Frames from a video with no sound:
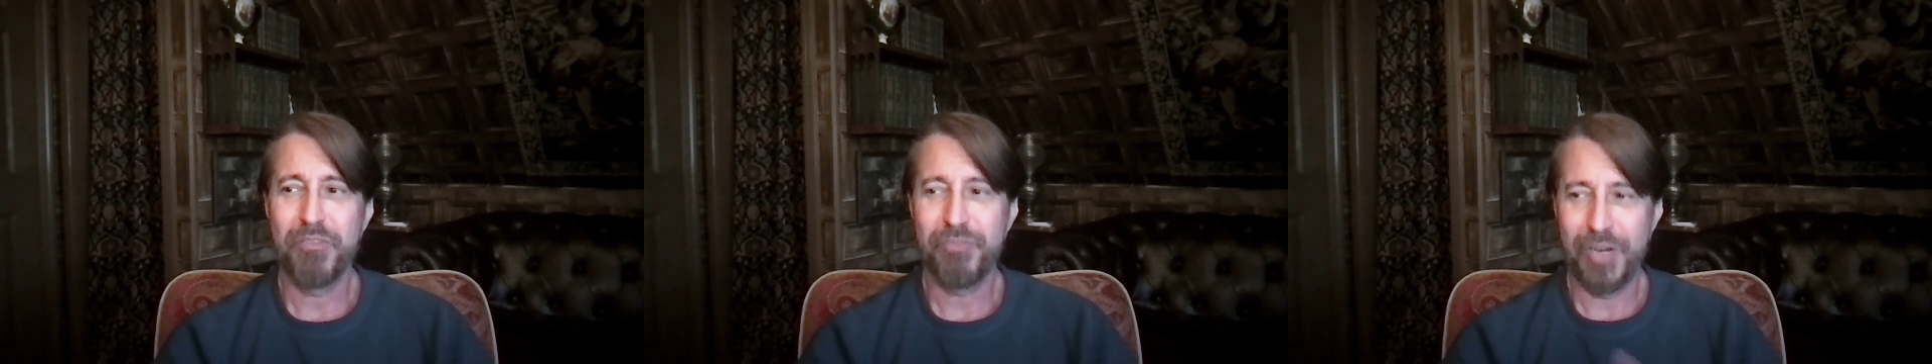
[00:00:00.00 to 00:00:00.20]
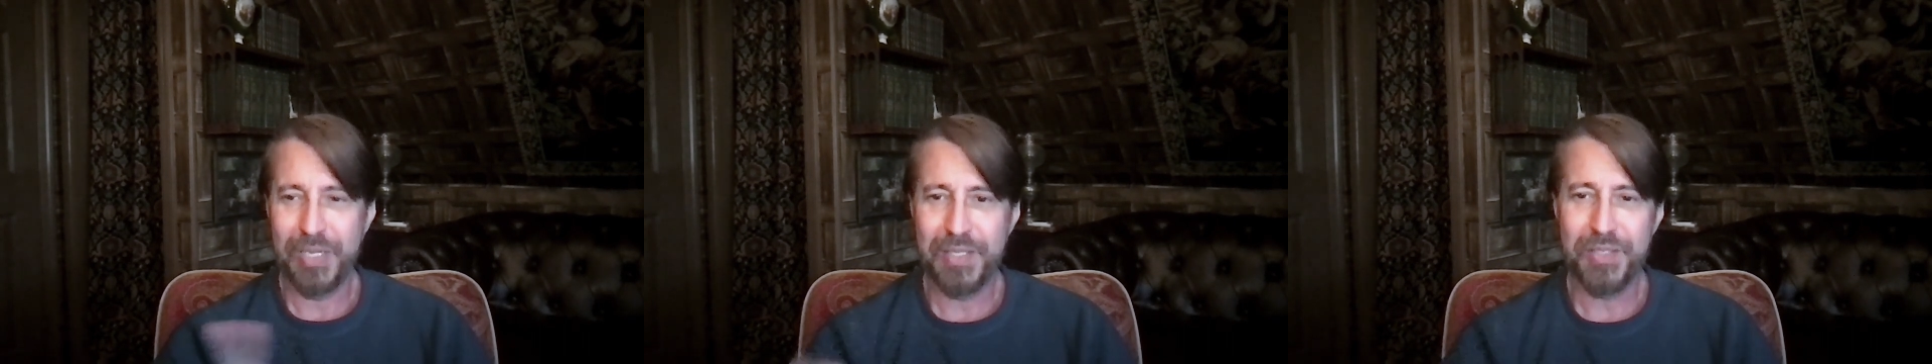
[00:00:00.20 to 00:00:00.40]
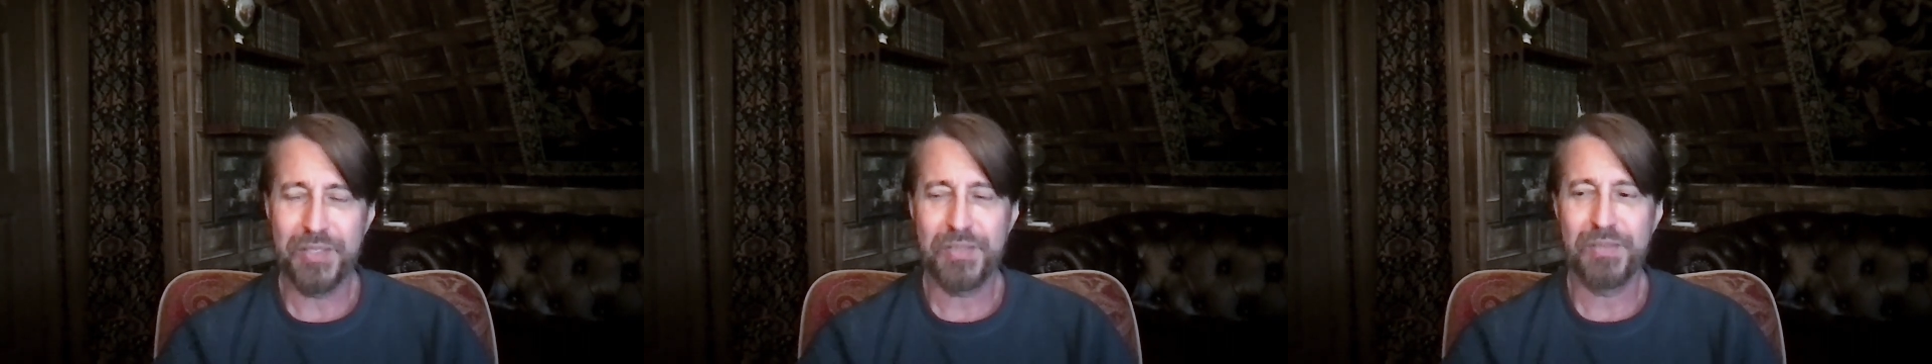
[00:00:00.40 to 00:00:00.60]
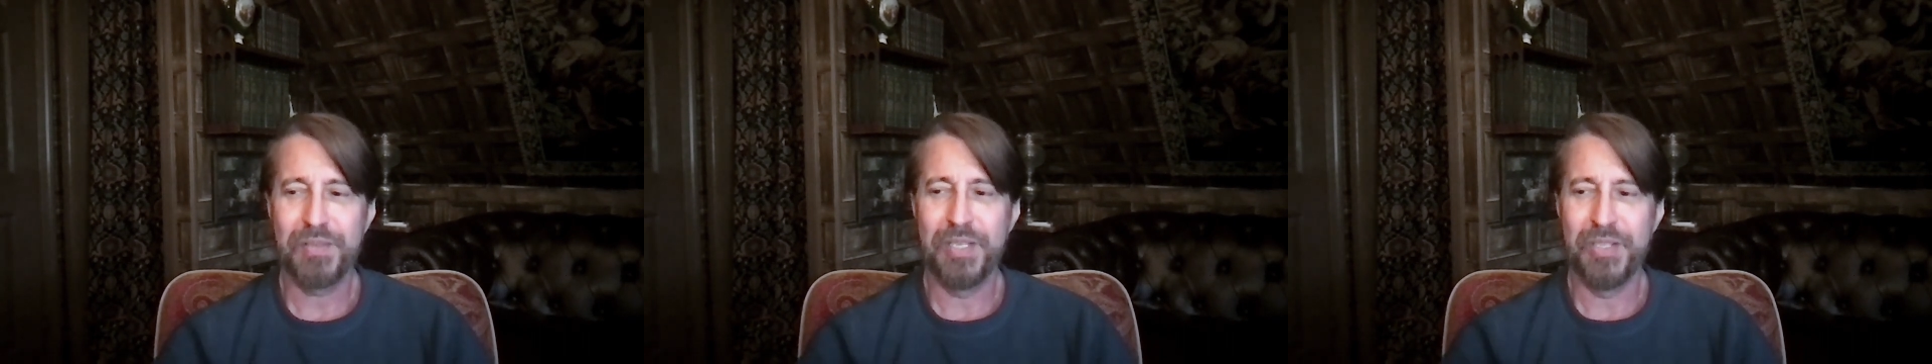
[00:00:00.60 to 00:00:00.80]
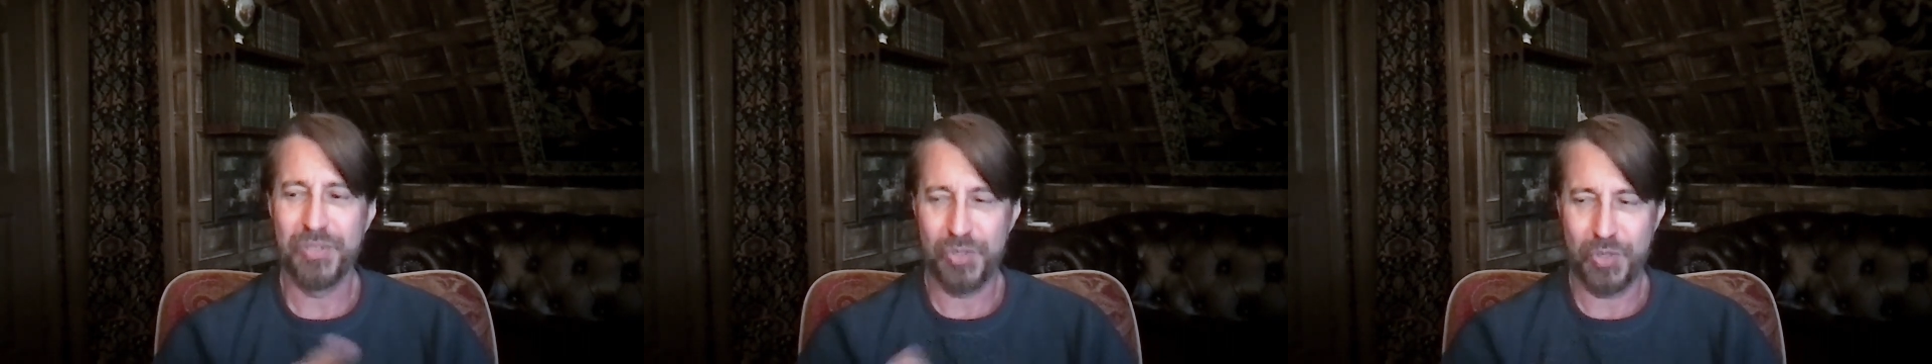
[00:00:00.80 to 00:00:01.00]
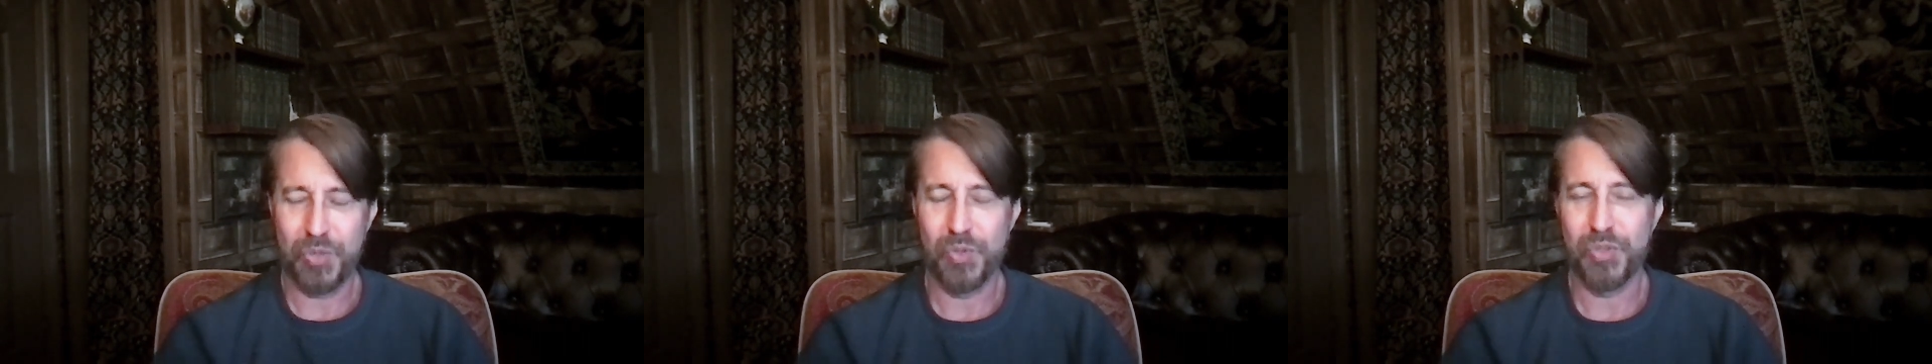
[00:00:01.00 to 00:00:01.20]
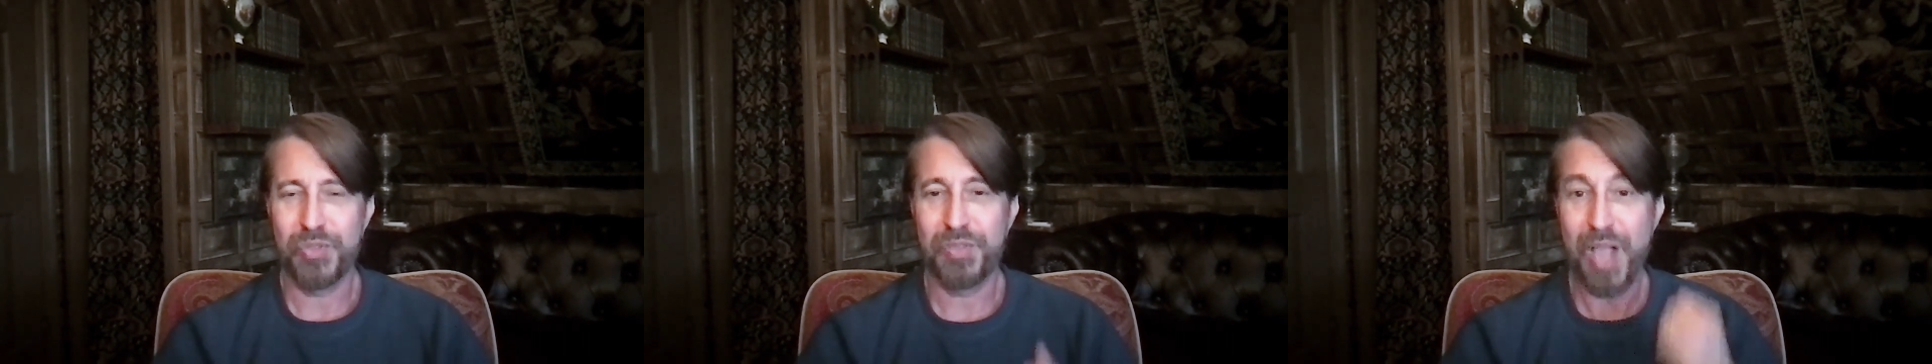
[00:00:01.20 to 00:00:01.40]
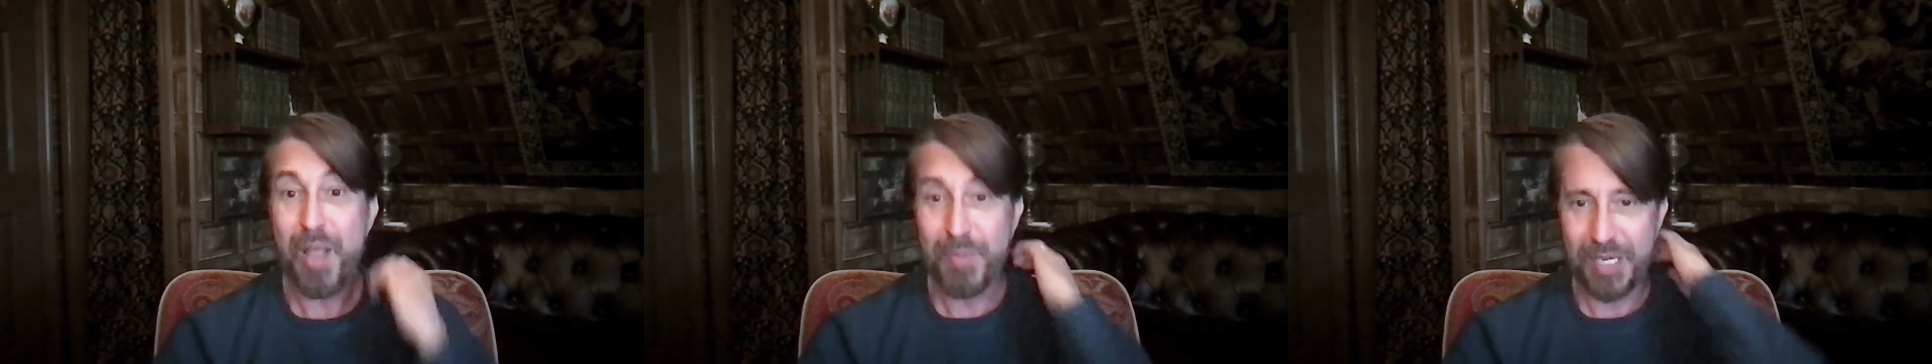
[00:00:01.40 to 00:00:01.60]
friends in circles
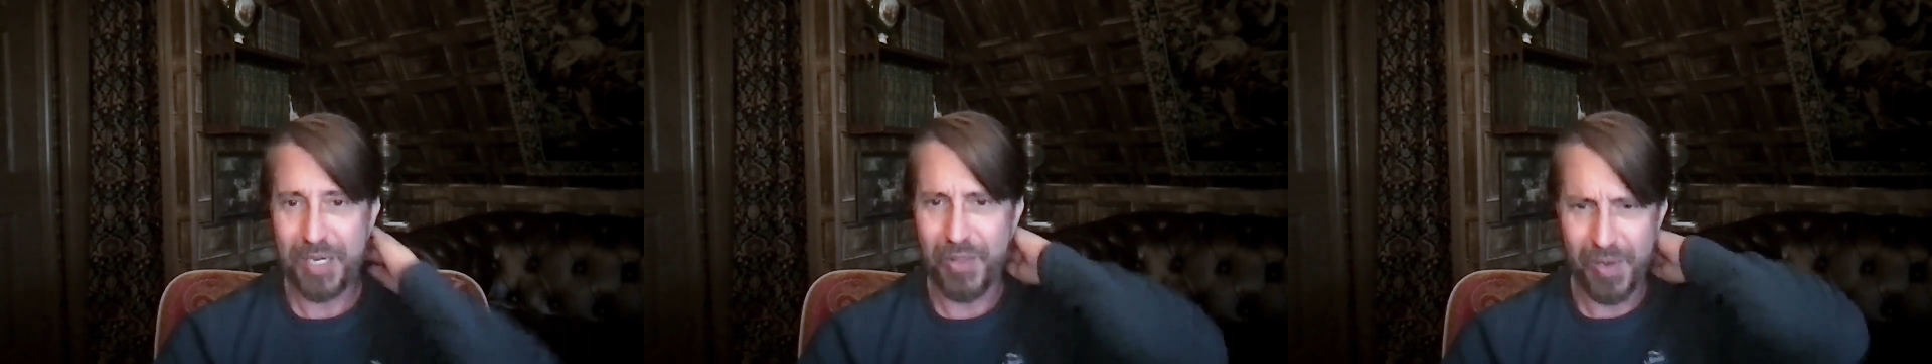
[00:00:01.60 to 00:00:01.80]
commented.